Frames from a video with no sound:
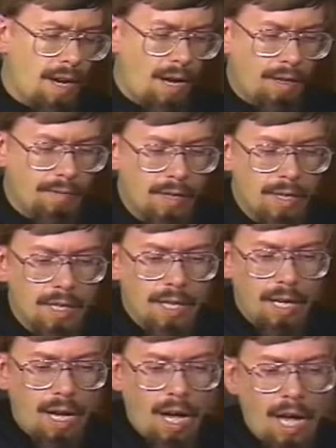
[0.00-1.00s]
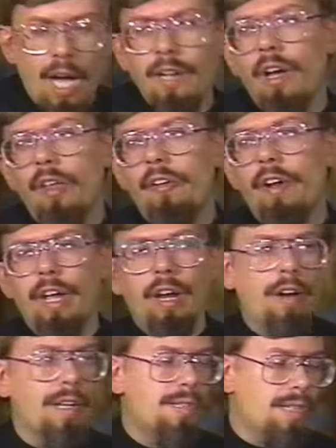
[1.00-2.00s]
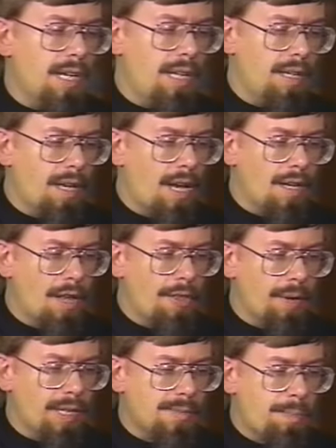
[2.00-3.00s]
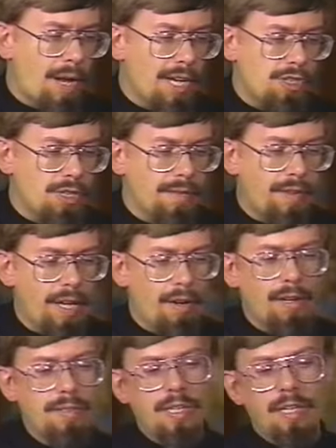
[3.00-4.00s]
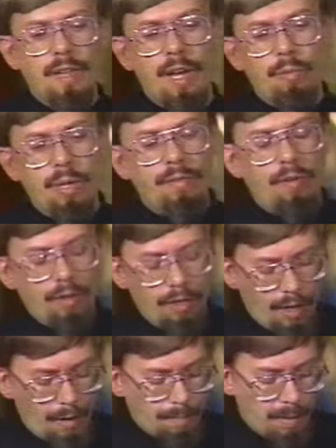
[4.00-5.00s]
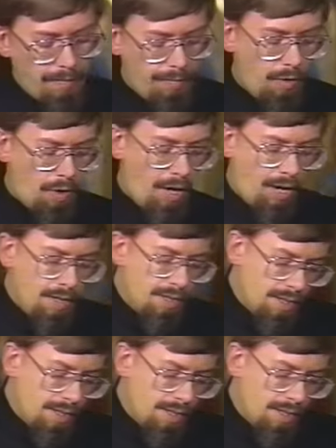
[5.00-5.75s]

of another heresy, another expression of a heresy that we've heard of before.